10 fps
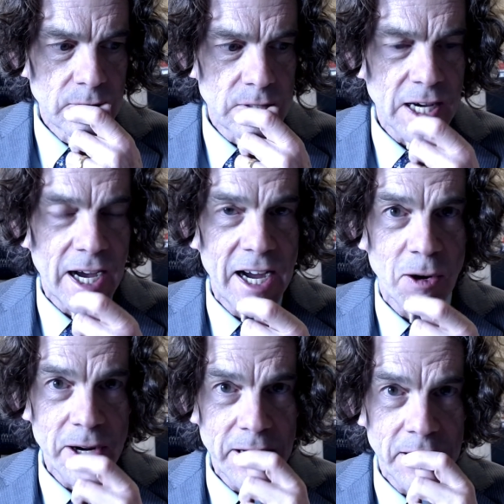
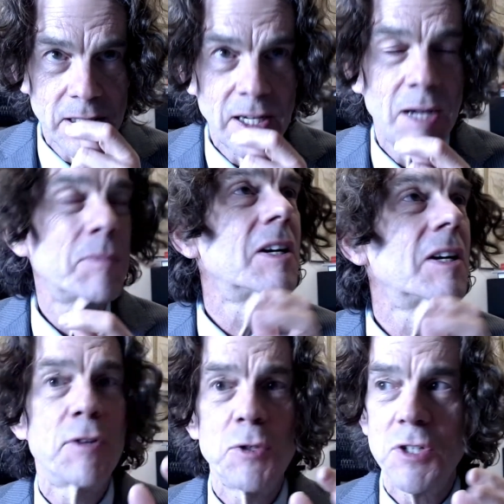Diary. I'm
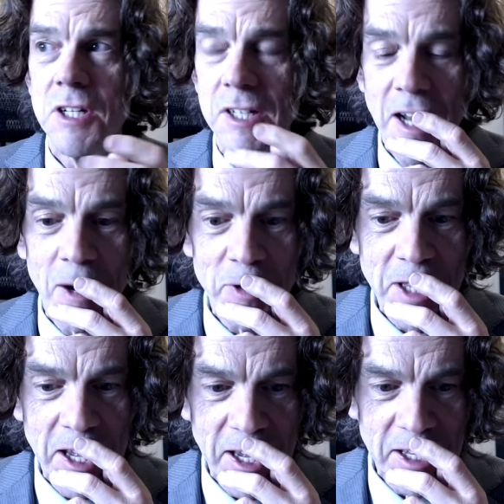confusing it now with
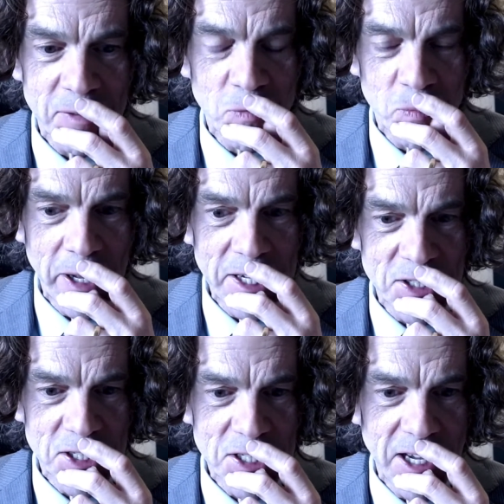The
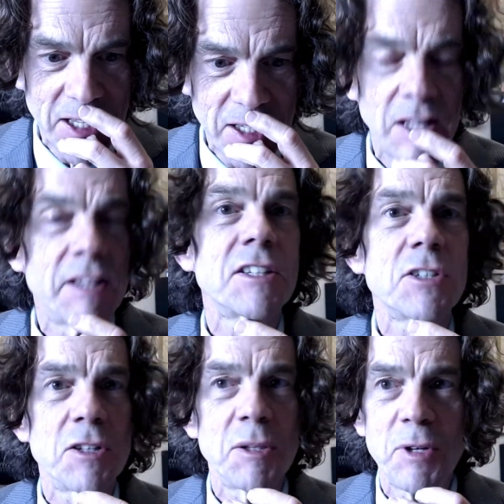Handmaid's Tale. I think it's
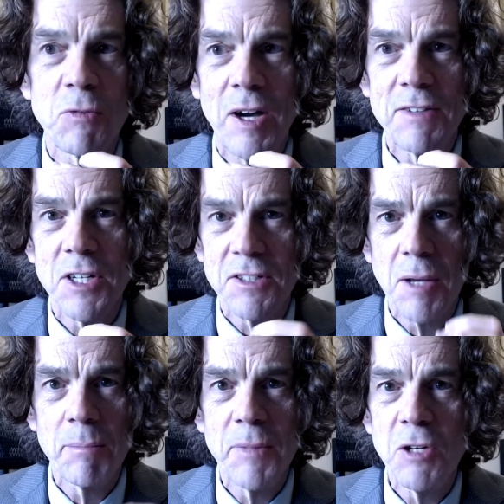called The Midwife's Diary. It's got
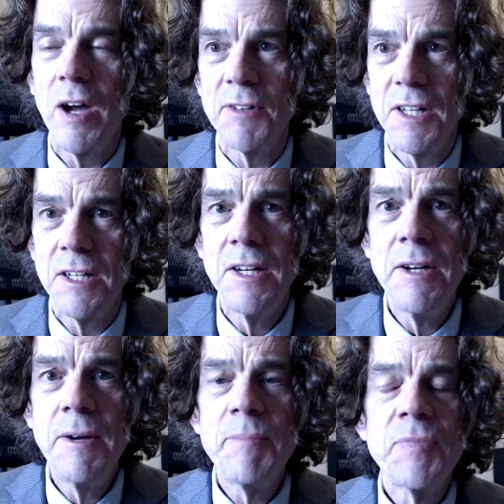midwife in it.
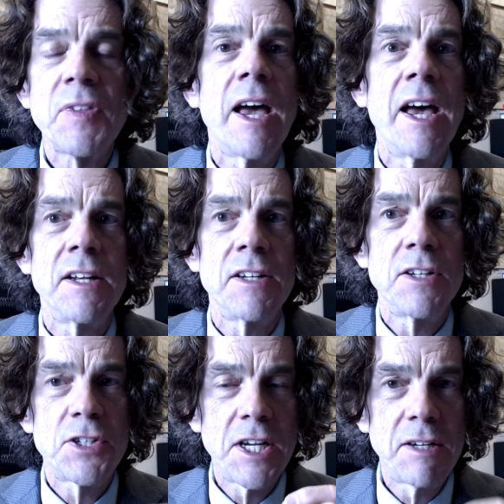And
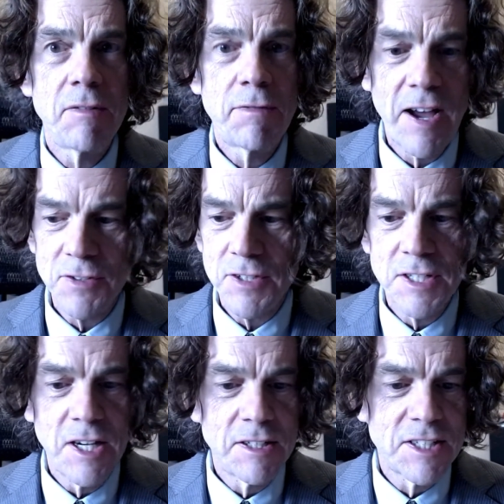she found
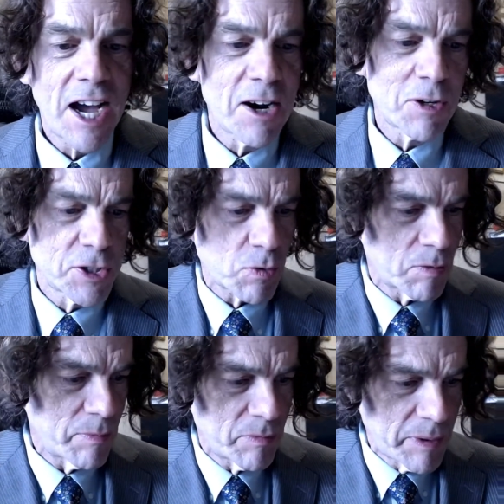diaries where
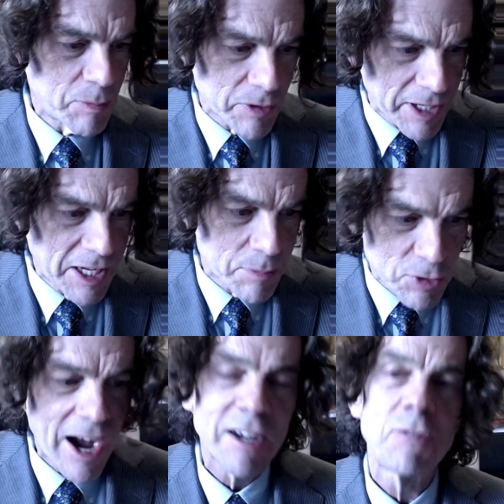people would keep
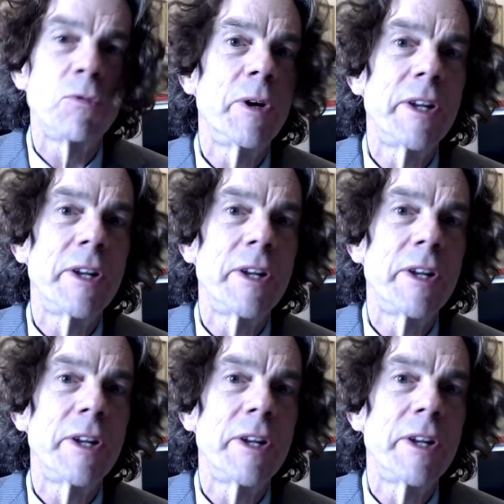track of when